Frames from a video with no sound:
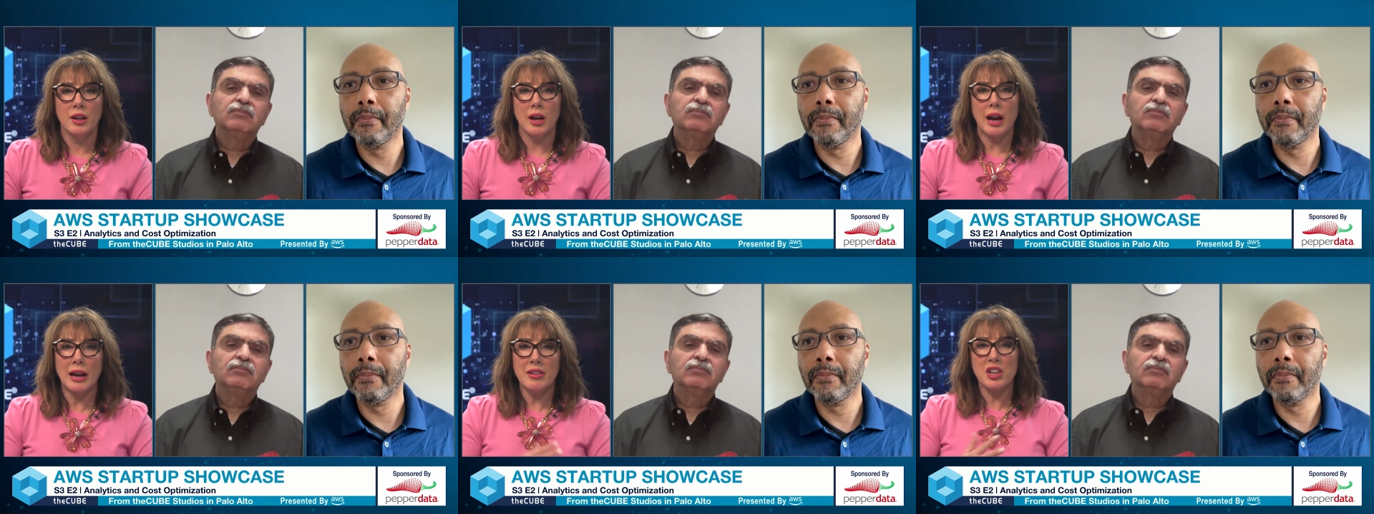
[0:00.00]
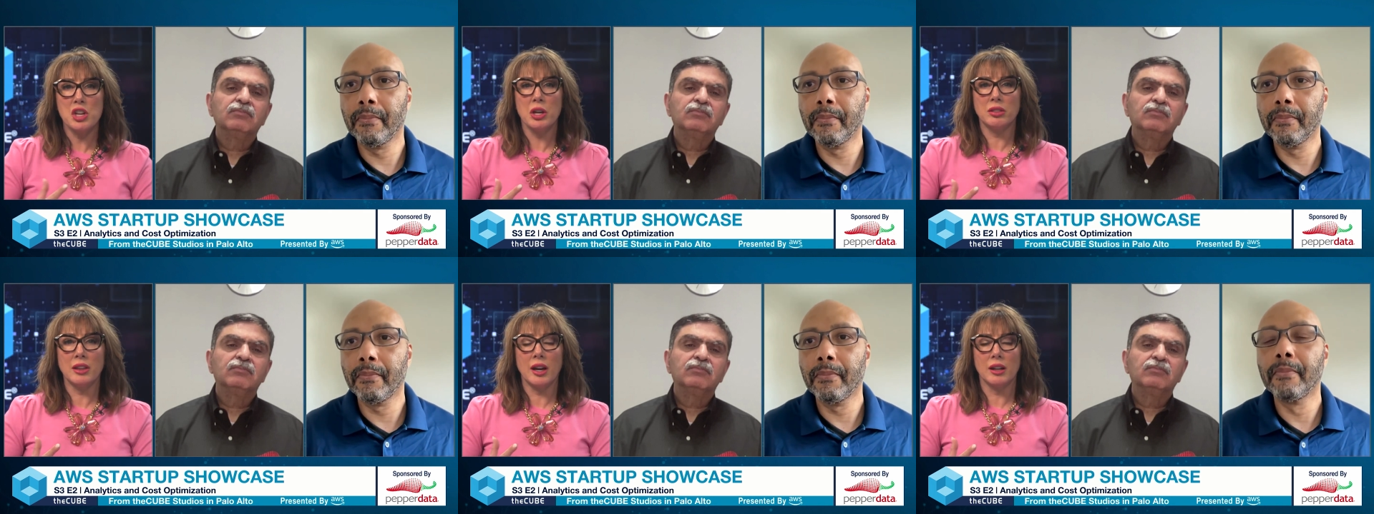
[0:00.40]
Speaker 1: And they
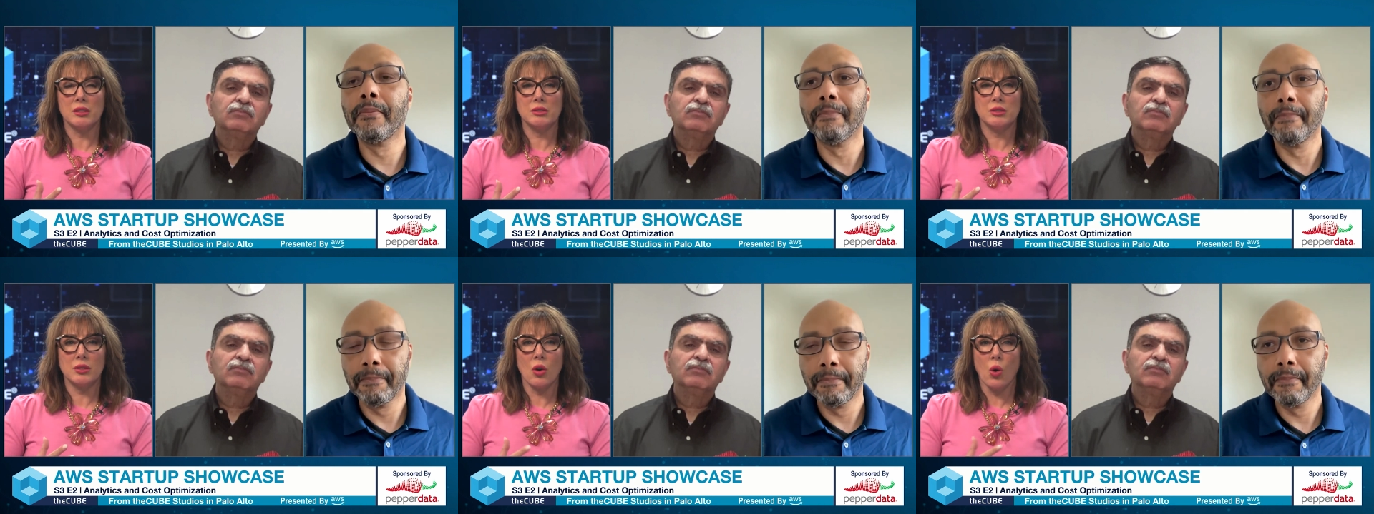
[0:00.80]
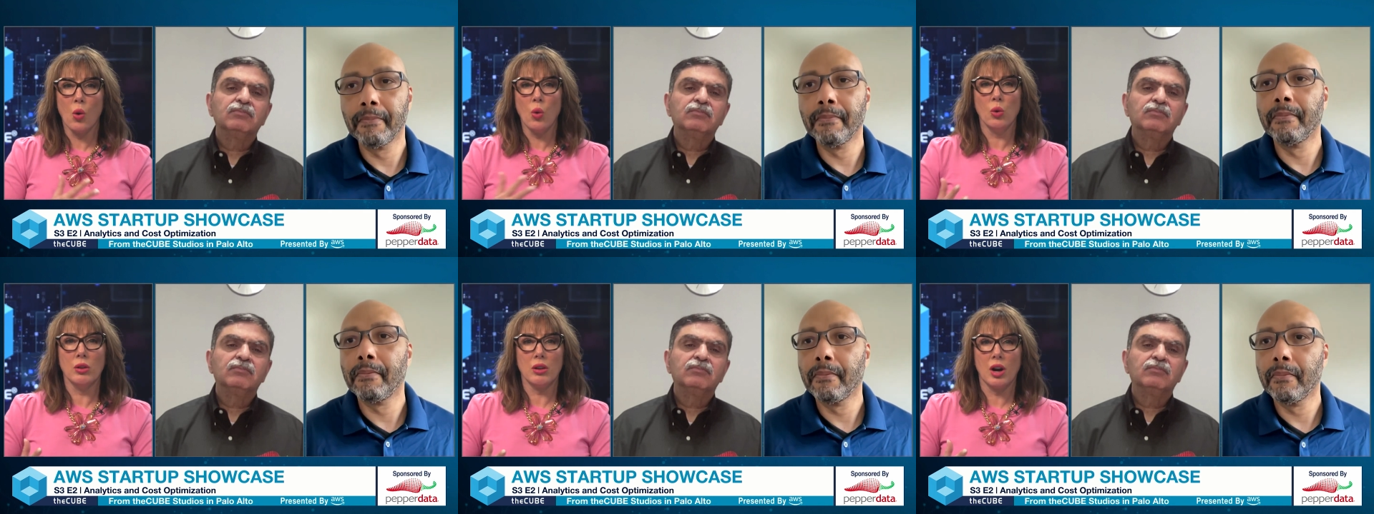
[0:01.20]
get that
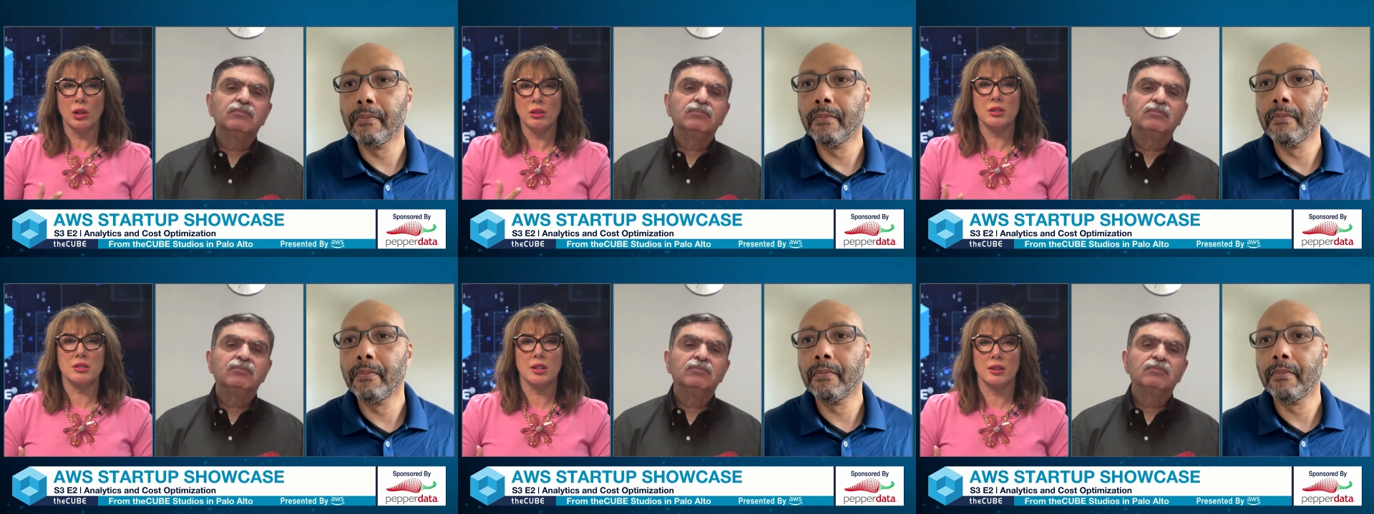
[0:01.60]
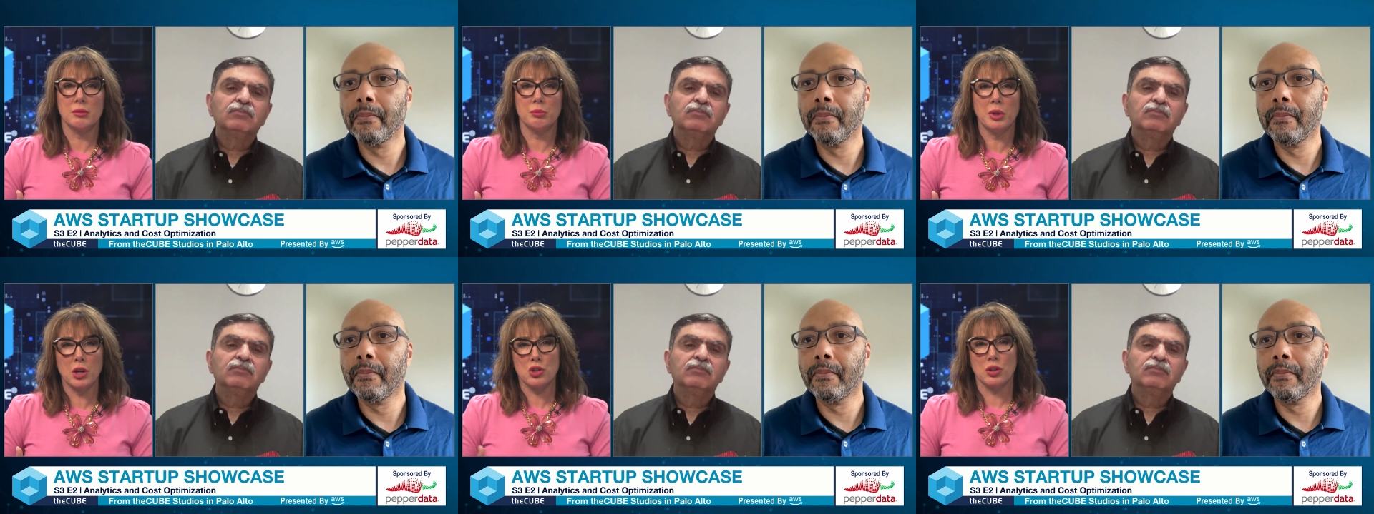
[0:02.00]
whole holistic
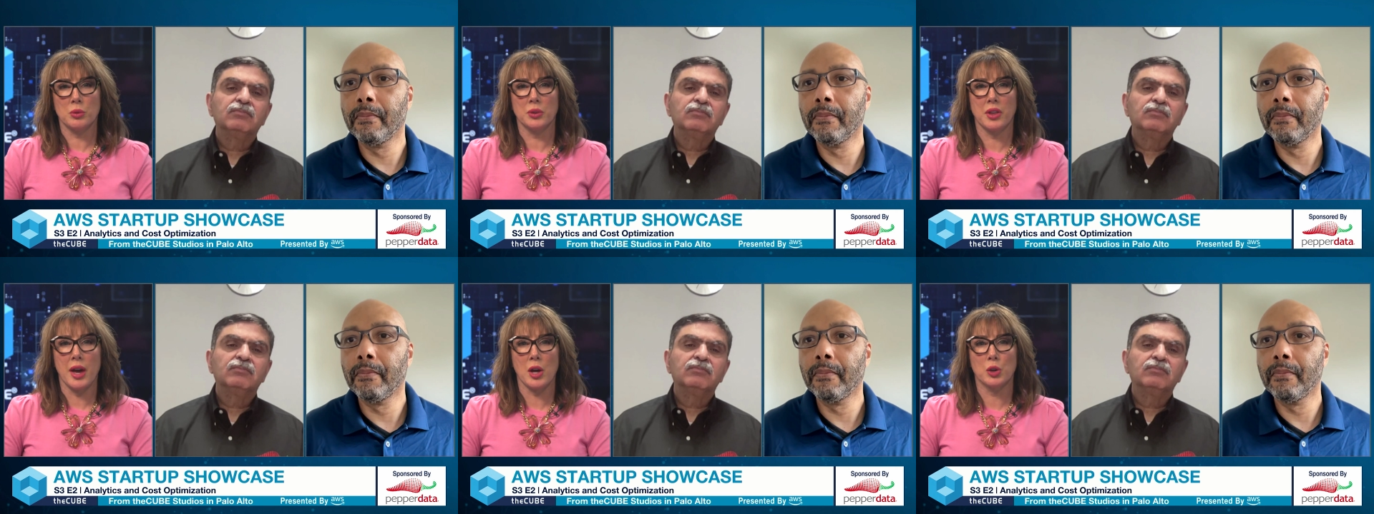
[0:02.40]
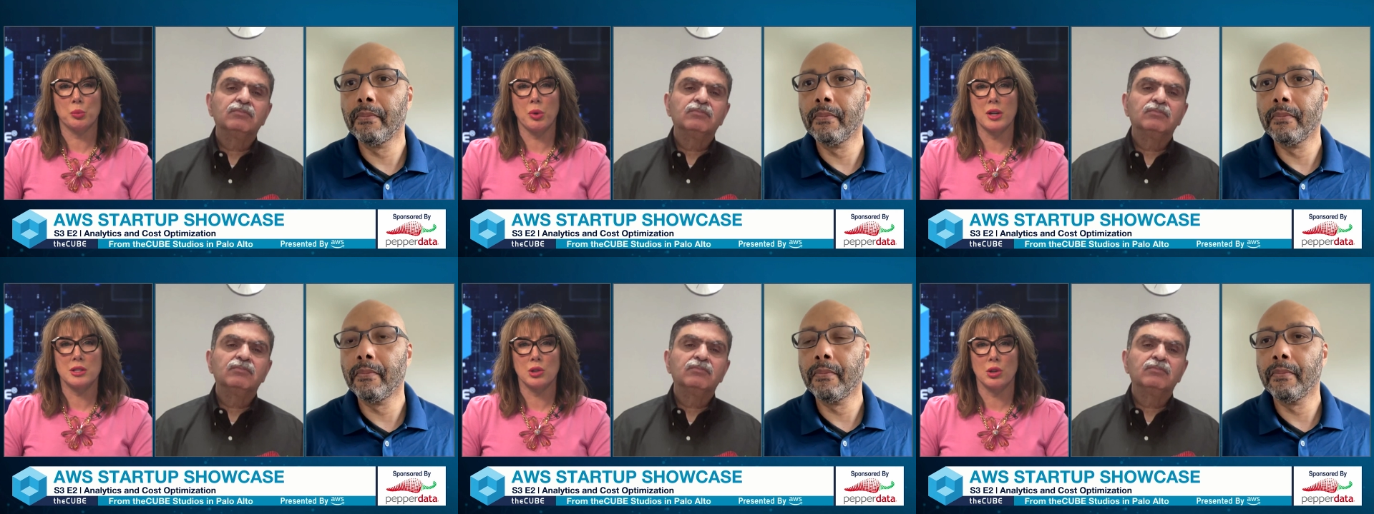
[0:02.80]
picture of what the
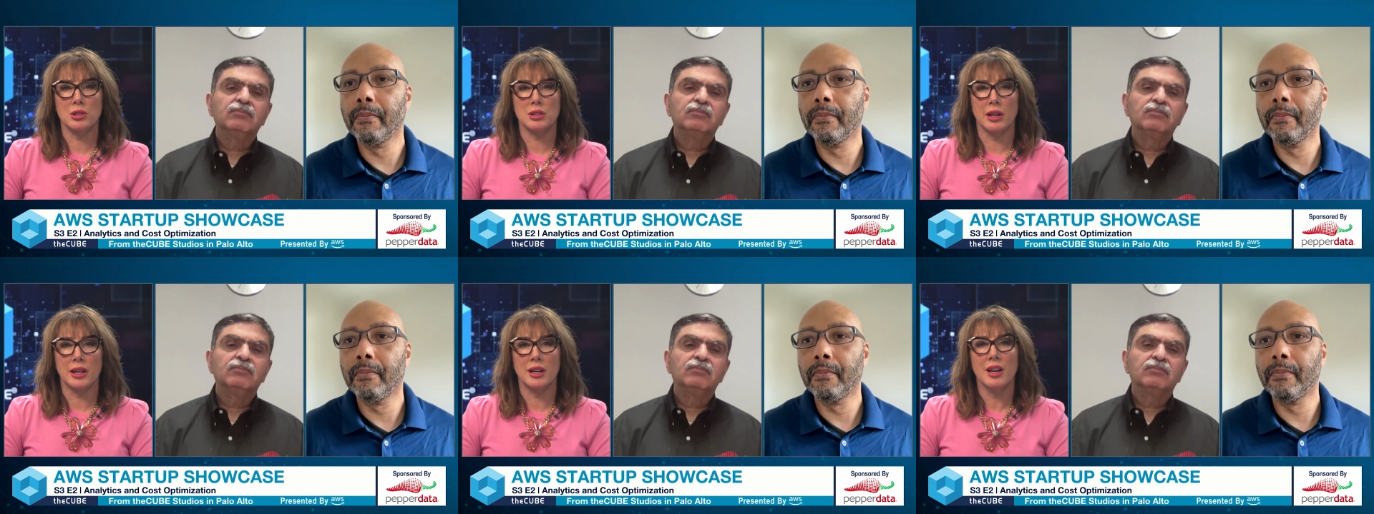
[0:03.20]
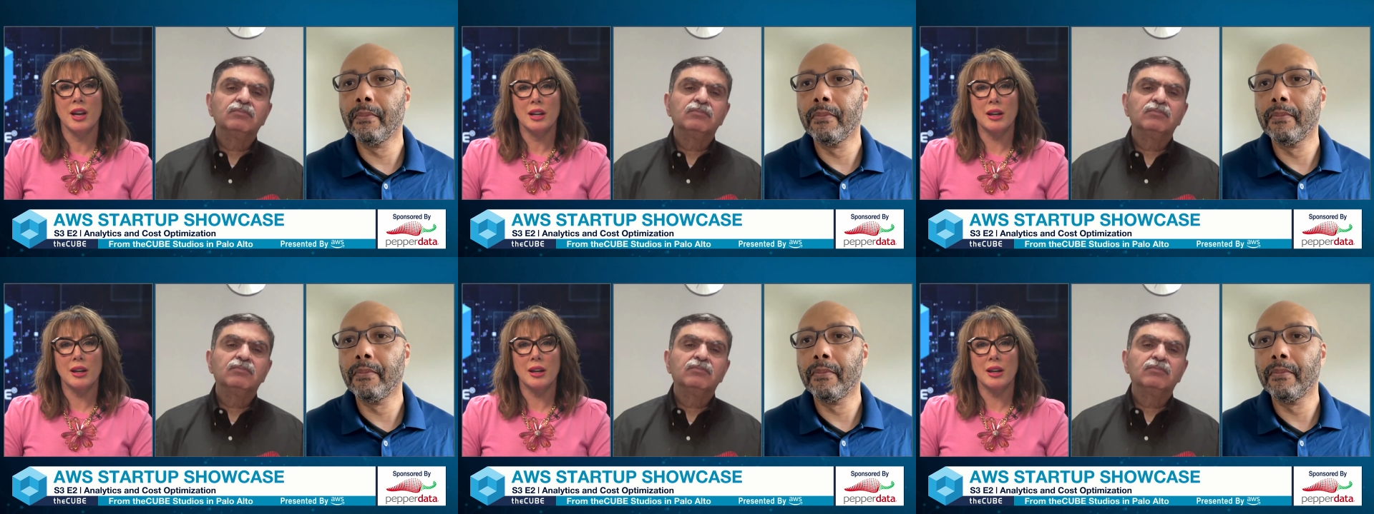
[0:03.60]
enterprise looks like.